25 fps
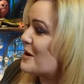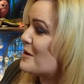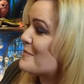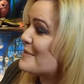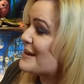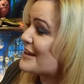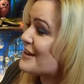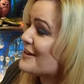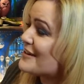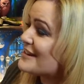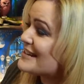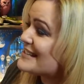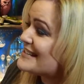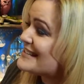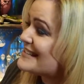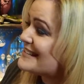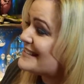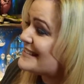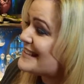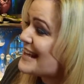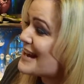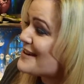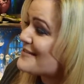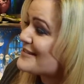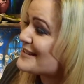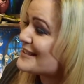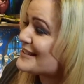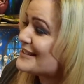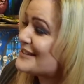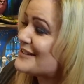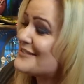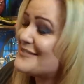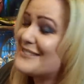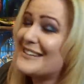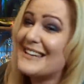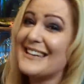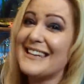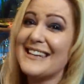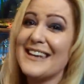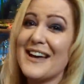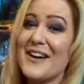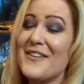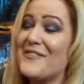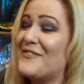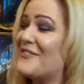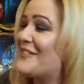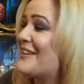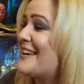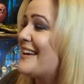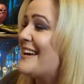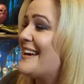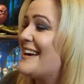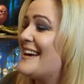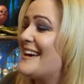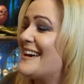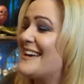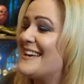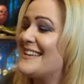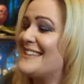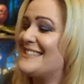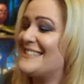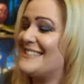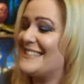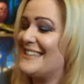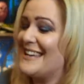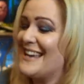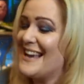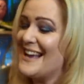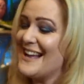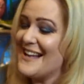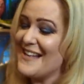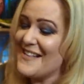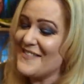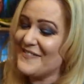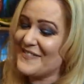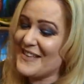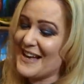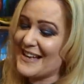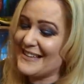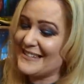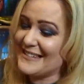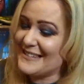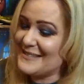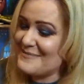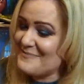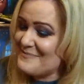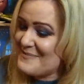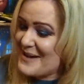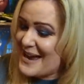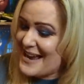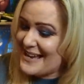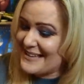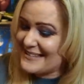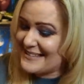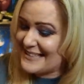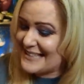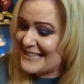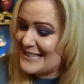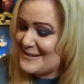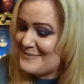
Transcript: Oh my God, and she's there with Luna Lovegood. That's amazing.